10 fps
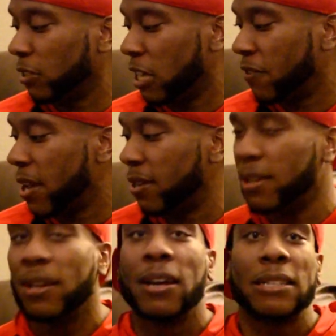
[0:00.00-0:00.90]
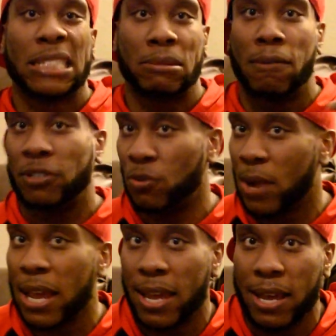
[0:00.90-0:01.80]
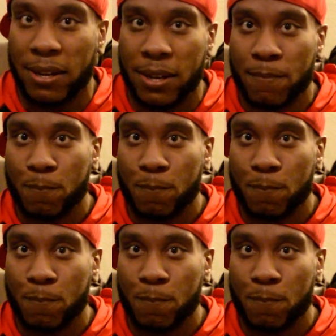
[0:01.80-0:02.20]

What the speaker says: left-handed, some of us are right-handed.